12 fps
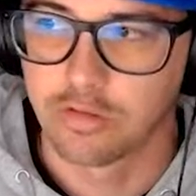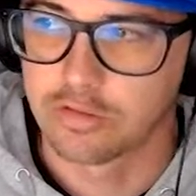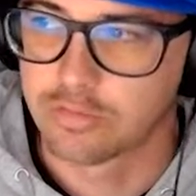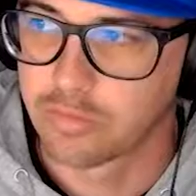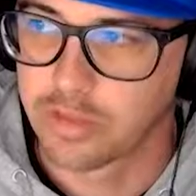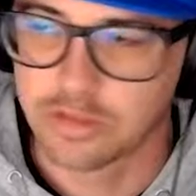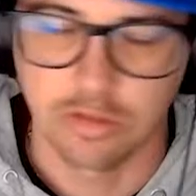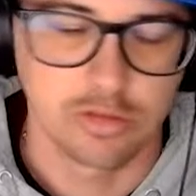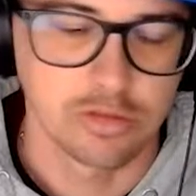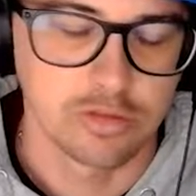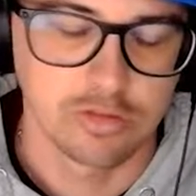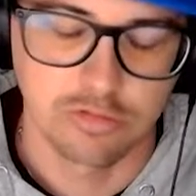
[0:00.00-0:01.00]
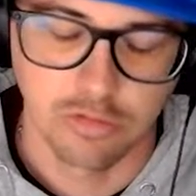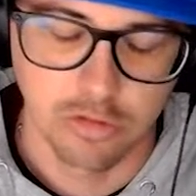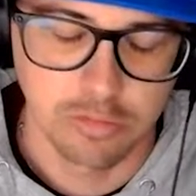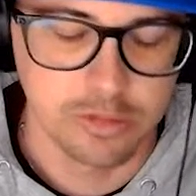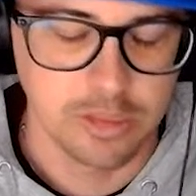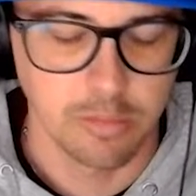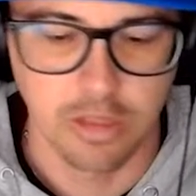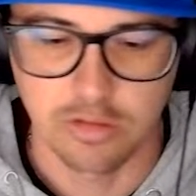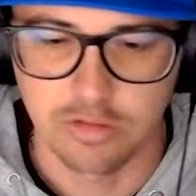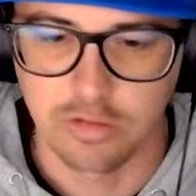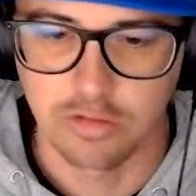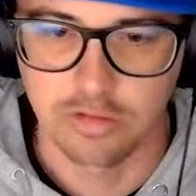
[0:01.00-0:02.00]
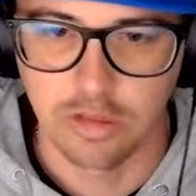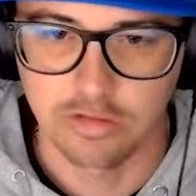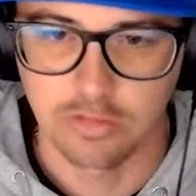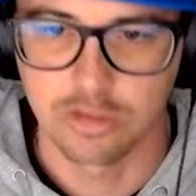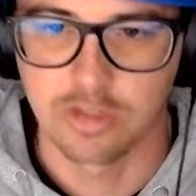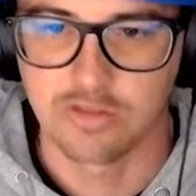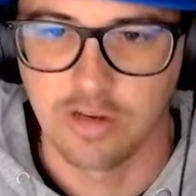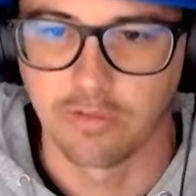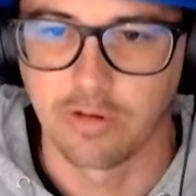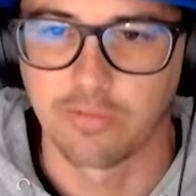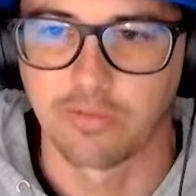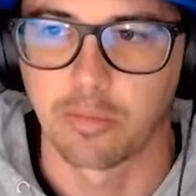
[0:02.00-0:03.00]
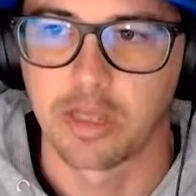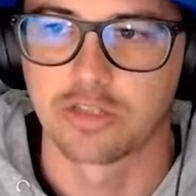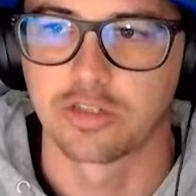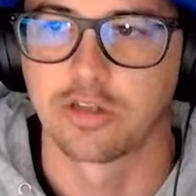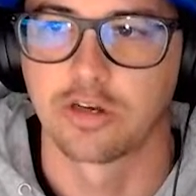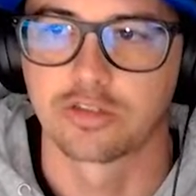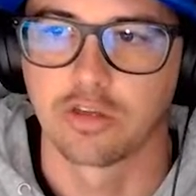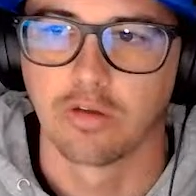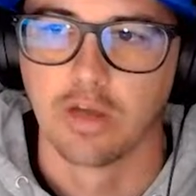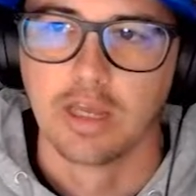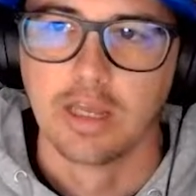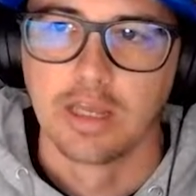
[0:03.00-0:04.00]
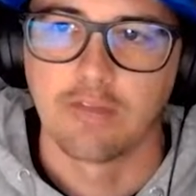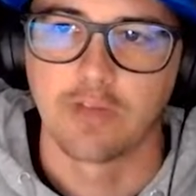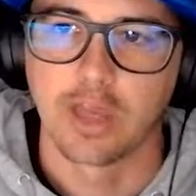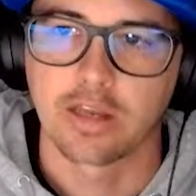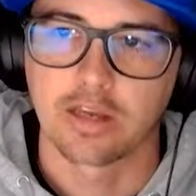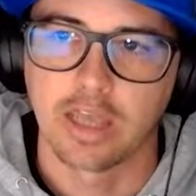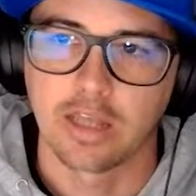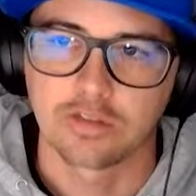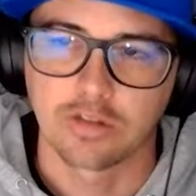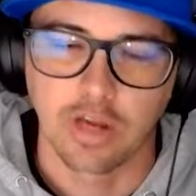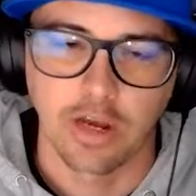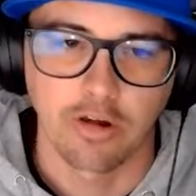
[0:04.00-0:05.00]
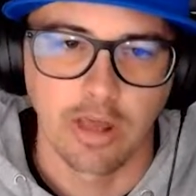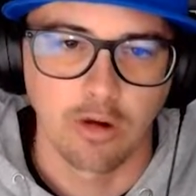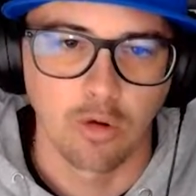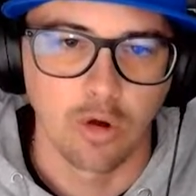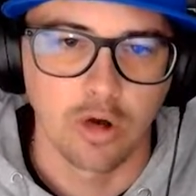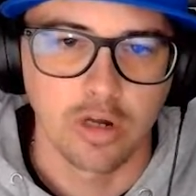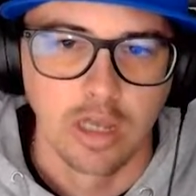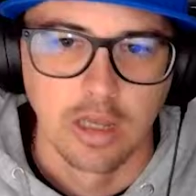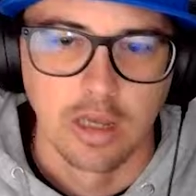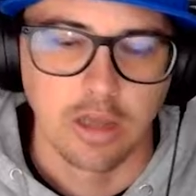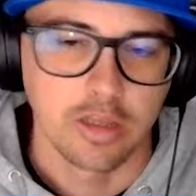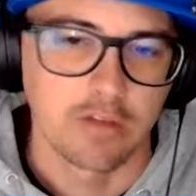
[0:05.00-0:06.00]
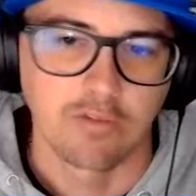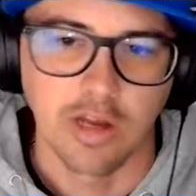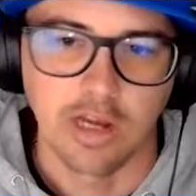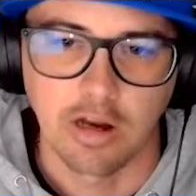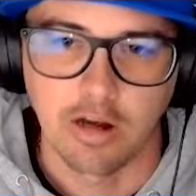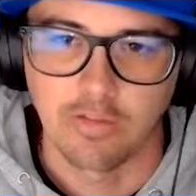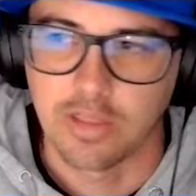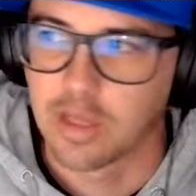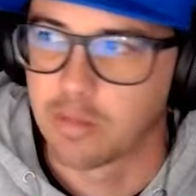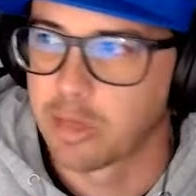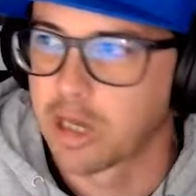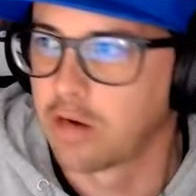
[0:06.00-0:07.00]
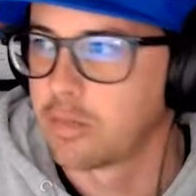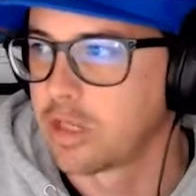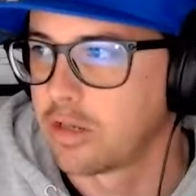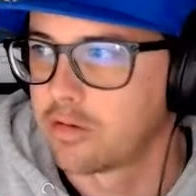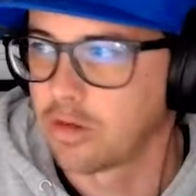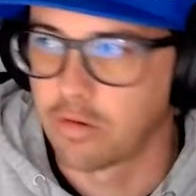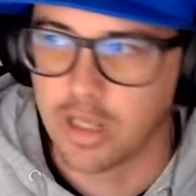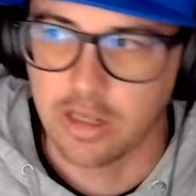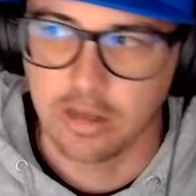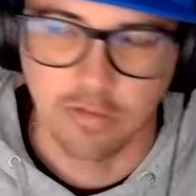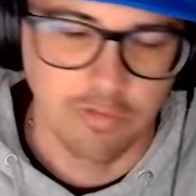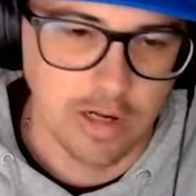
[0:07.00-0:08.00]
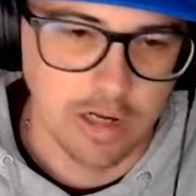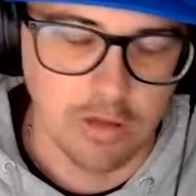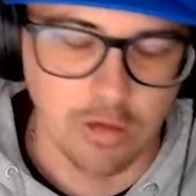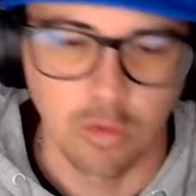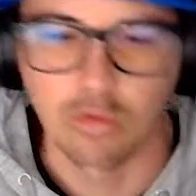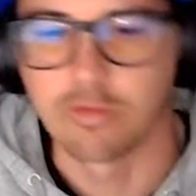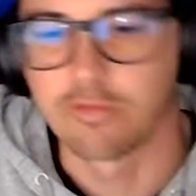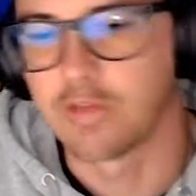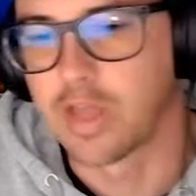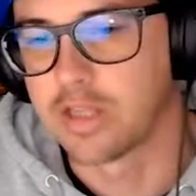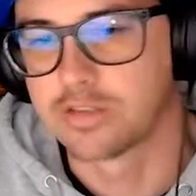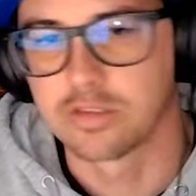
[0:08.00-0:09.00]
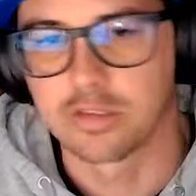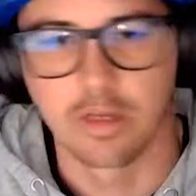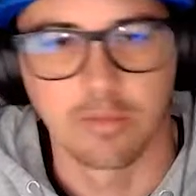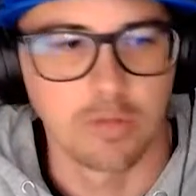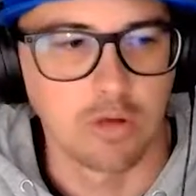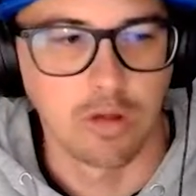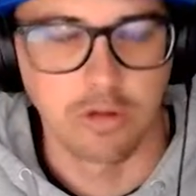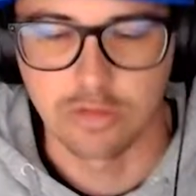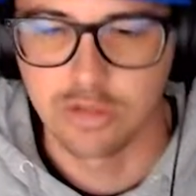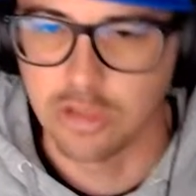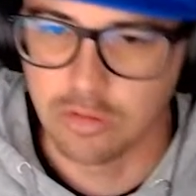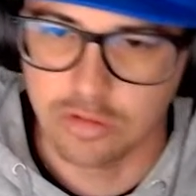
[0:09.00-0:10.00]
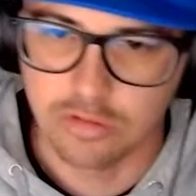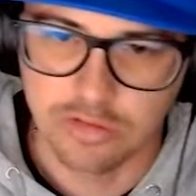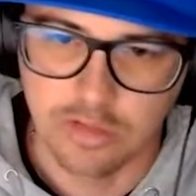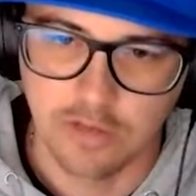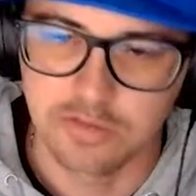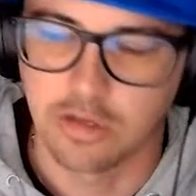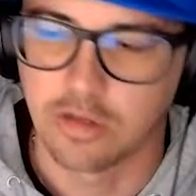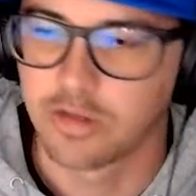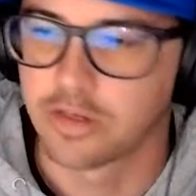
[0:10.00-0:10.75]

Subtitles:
There's research, there's groups. I mean, there's all sorts of different information there. So if you head to cancercare.org, you can find out everything about them. You can donate. You can find out local events. All their social stuff's all